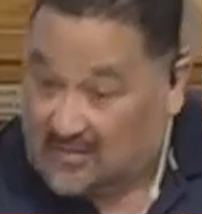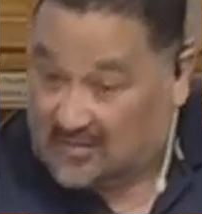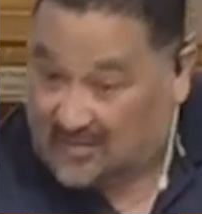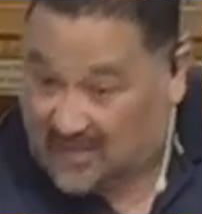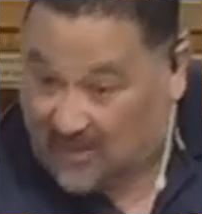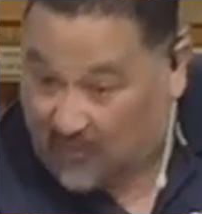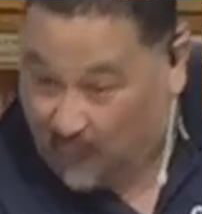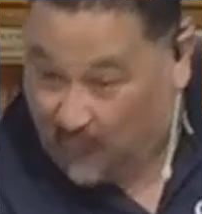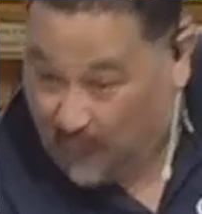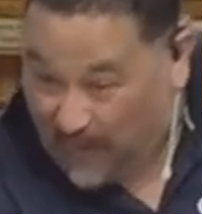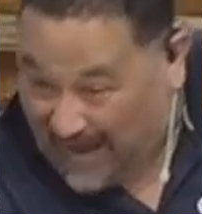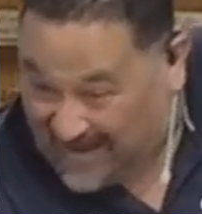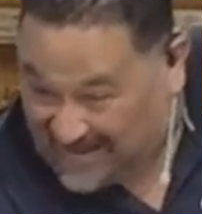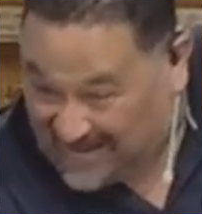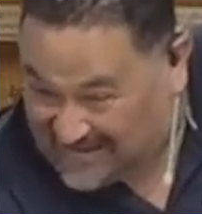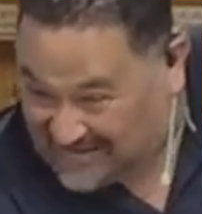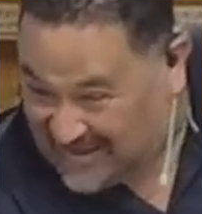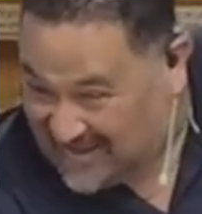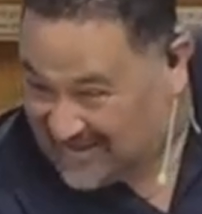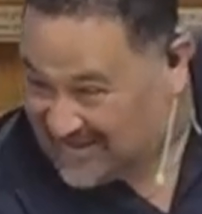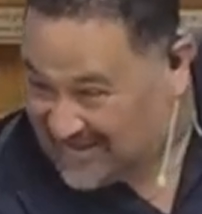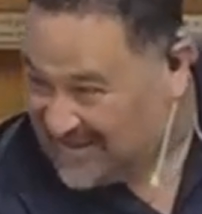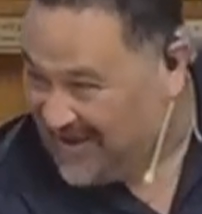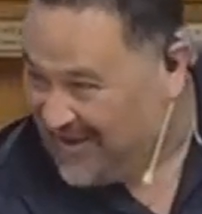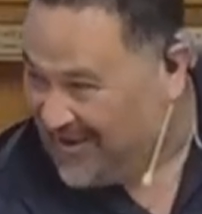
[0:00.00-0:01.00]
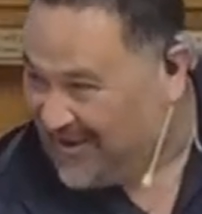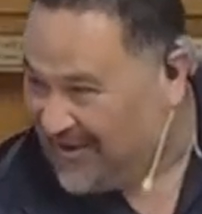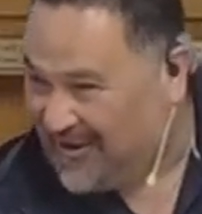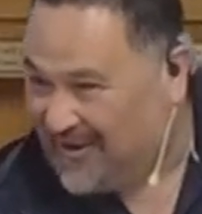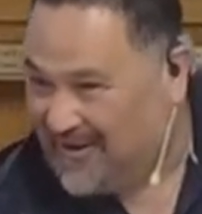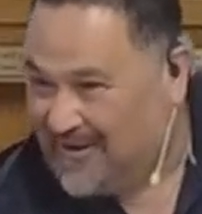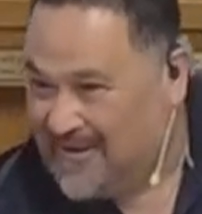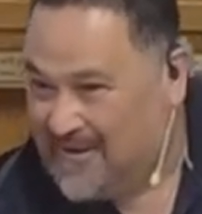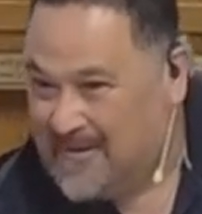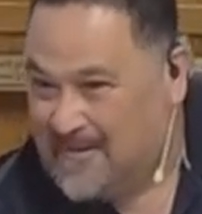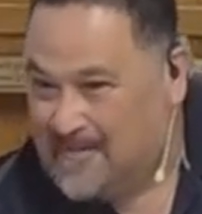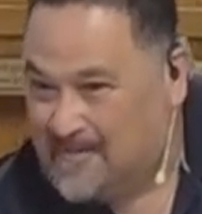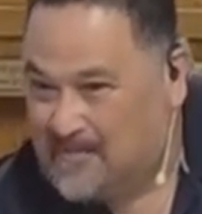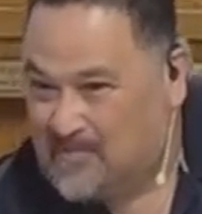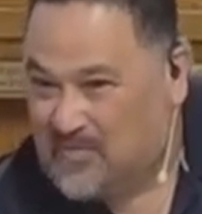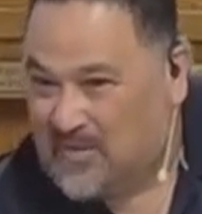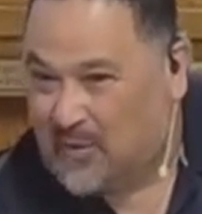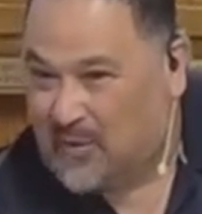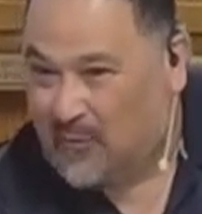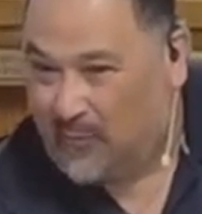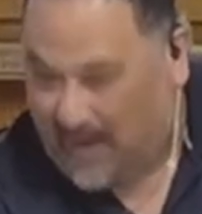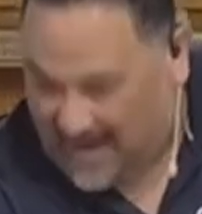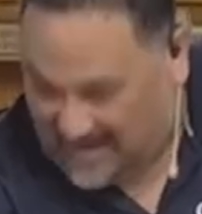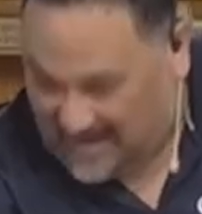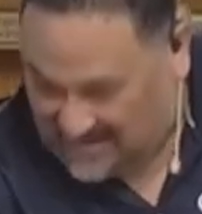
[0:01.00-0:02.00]
Then why isn't it there? Yeah.
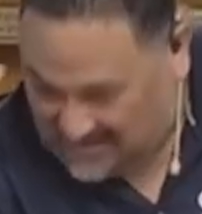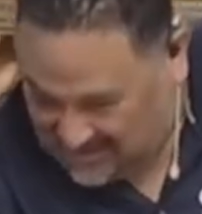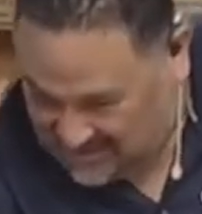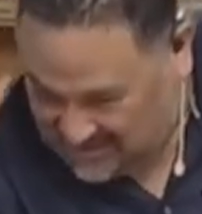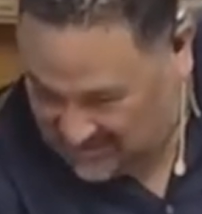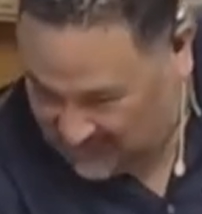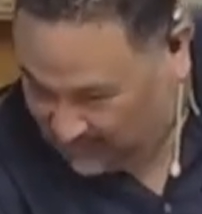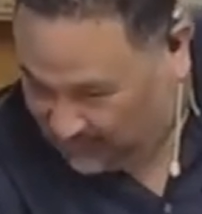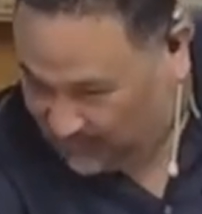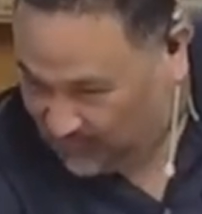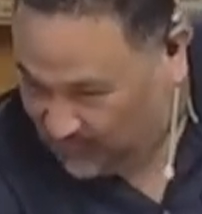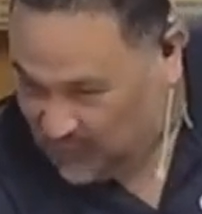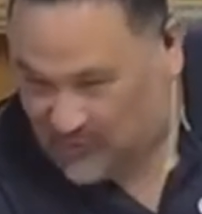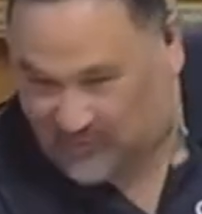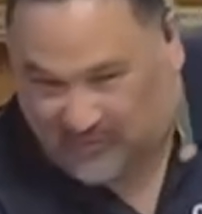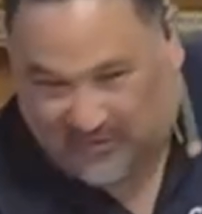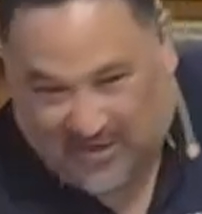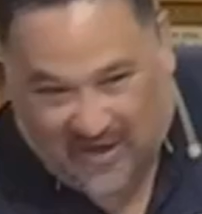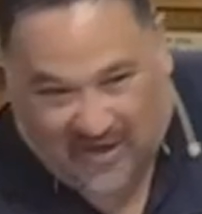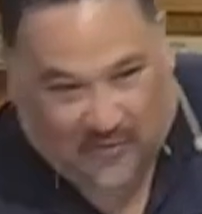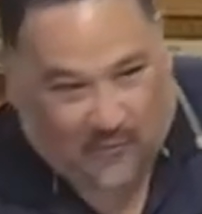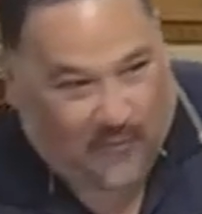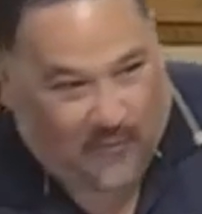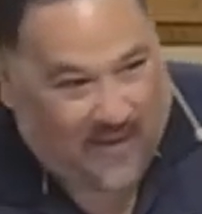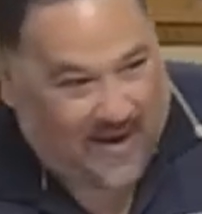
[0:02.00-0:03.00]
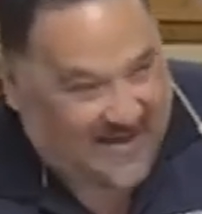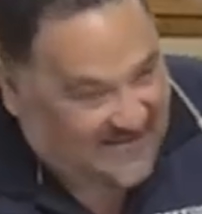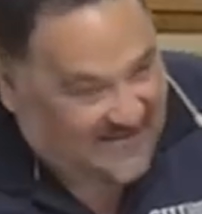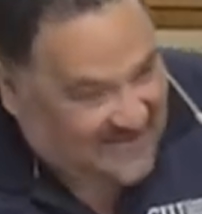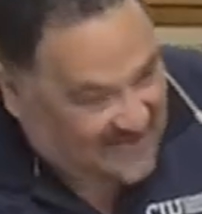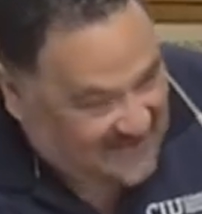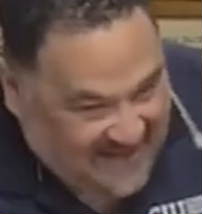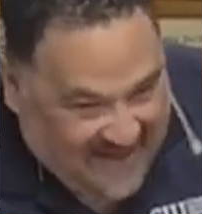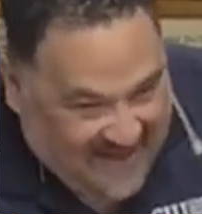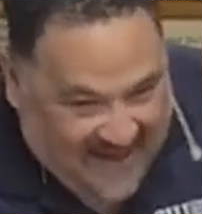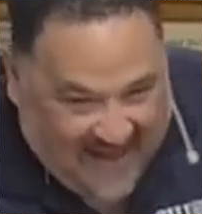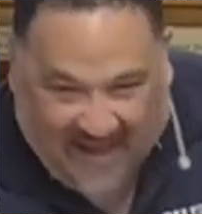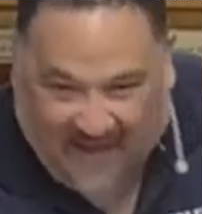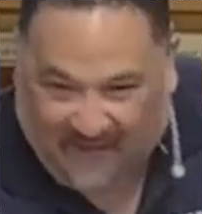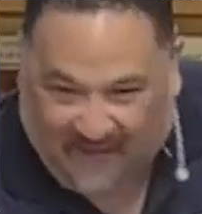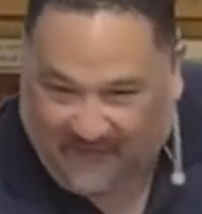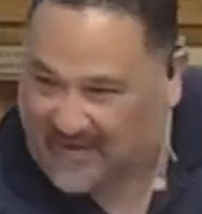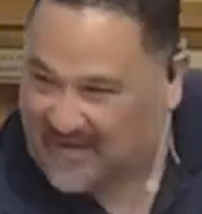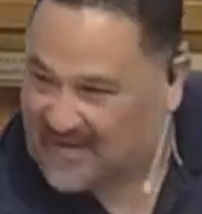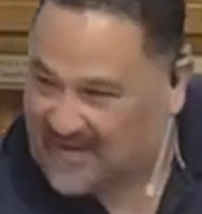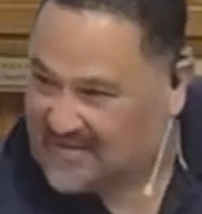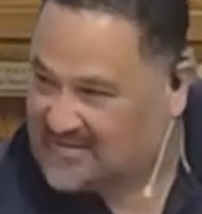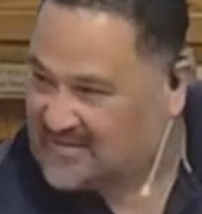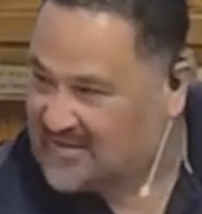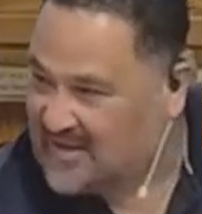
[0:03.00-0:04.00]
Why isn't the fruit there? Why isn't the
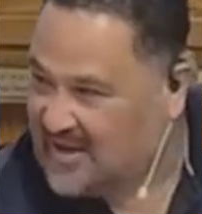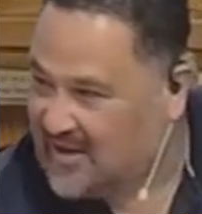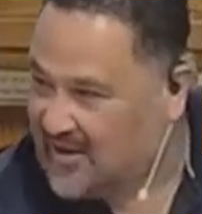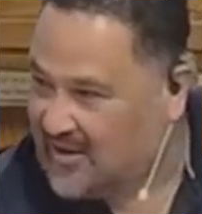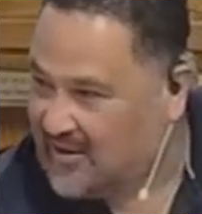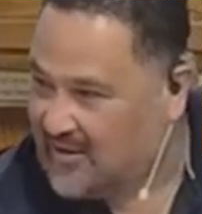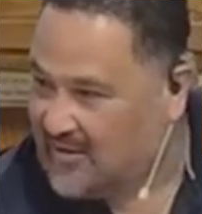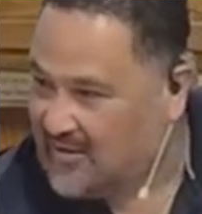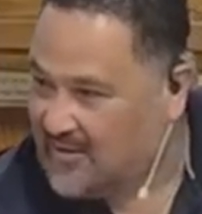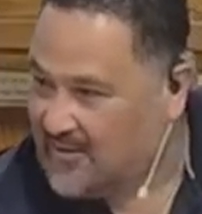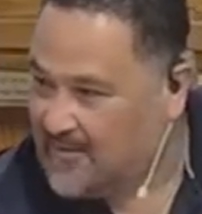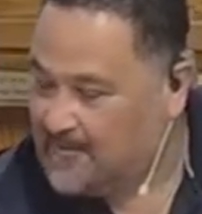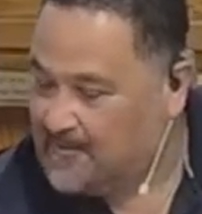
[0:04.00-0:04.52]
evidence there?